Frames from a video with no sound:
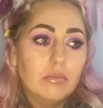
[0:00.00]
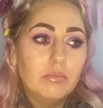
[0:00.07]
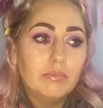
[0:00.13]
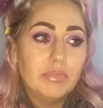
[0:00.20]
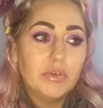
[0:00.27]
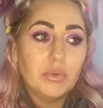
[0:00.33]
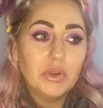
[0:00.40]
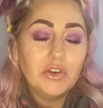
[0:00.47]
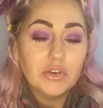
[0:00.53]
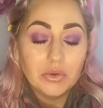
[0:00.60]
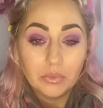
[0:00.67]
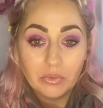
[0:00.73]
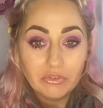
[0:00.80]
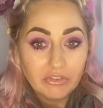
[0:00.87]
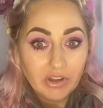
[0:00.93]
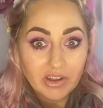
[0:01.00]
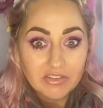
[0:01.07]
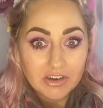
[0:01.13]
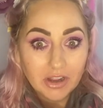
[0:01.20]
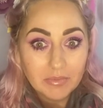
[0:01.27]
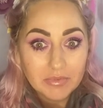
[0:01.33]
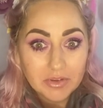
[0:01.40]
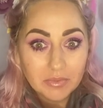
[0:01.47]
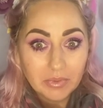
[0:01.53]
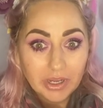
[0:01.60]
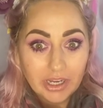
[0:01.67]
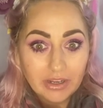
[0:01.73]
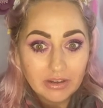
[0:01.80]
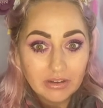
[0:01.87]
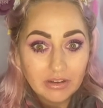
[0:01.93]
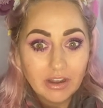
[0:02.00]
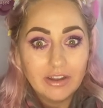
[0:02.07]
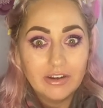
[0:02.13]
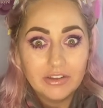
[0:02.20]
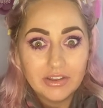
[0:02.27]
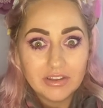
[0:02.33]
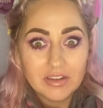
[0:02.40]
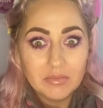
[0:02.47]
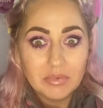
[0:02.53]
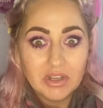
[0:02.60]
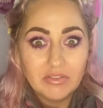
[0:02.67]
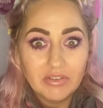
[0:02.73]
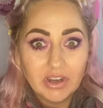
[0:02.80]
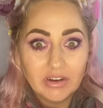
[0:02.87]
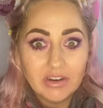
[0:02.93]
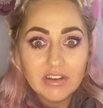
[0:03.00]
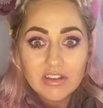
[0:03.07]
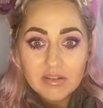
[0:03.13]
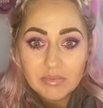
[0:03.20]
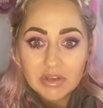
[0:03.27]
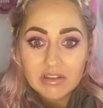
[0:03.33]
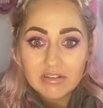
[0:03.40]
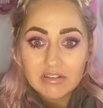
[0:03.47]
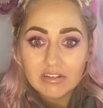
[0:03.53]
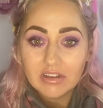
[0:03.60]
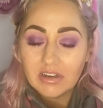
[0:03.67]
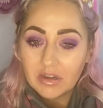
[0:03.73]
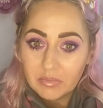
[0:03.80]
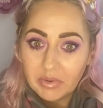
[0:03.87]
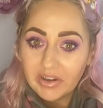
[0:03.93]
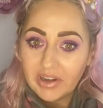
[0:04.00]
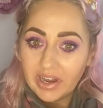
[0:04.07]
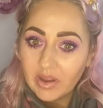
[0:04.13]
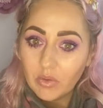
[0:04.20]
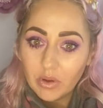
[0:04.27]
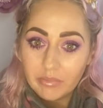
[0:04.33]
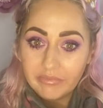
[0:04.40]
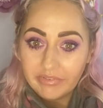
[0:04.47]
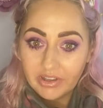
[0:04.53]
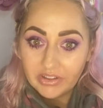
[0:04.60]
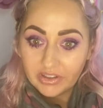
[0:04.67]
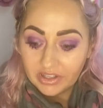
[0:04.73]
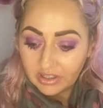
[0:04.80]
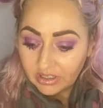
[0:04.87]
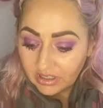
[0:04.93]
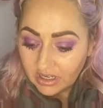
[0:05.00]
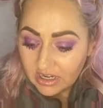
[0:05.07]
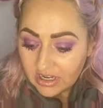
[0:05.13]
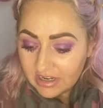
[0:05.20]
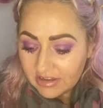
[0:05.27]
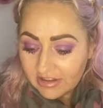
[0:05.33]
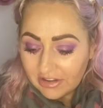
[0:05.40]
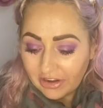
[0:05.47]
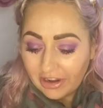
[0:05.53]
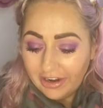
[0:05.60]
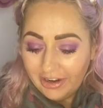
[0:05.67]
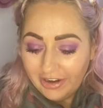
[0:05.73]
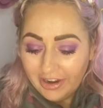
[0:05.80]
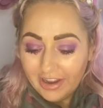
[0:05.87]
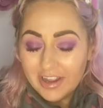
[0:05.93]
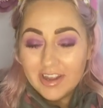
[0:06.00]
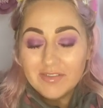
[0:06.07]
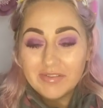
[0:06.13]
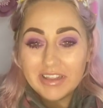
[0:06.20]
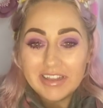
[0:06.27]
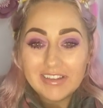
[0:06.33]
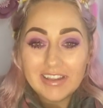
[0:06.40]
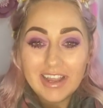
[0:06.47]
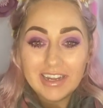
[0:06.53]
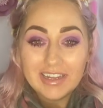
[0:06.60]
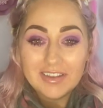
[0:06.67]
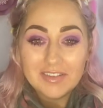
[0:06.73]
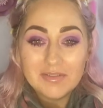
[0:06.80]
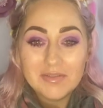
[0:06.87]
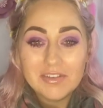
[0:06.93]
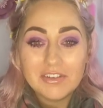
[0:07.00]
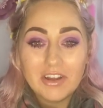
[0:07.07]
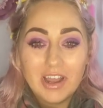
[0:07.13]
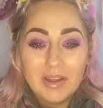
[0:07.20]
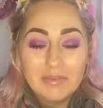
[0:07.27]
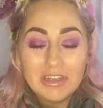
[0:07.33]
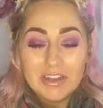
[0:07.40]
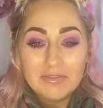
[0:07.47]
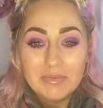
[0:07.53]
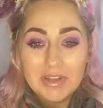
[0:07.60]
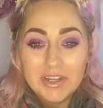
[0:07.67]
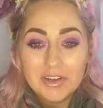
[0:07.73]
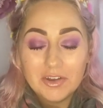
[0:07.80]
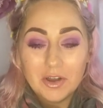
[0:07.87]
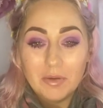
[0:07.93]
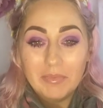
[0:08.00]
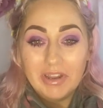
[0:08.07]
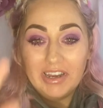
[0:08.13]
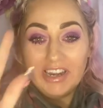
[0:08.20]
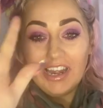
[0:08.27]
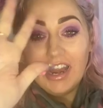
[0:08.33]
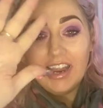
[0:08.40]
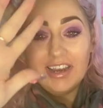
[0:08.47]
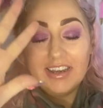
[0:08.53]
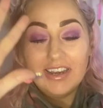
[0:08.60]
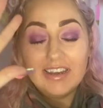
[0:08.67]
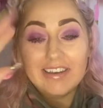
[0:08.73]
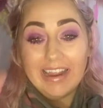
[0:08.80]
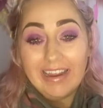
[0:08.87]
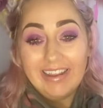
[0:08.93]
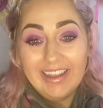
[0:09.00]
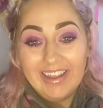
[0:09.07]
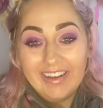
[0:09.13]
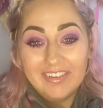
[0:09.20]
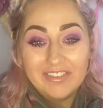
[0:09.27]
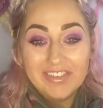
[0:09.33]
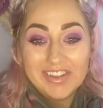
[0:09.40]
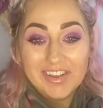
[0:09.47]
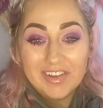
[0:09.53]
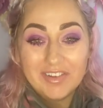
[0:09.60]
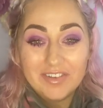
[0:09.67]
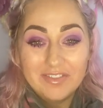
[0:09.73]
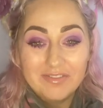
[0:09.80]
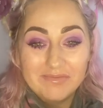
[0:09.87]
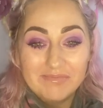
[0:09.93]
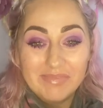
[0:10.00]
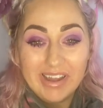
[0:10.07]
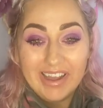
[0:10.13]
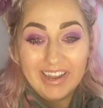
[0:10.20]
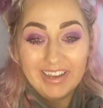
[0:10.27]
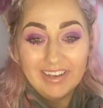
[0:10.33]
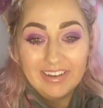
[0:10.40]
between 2 and 5 times a week. I know that's a big variance, but it's just going to depend how I'm feeling. So please like and subscribe, leave me a comment, and take care of yourself. Bye.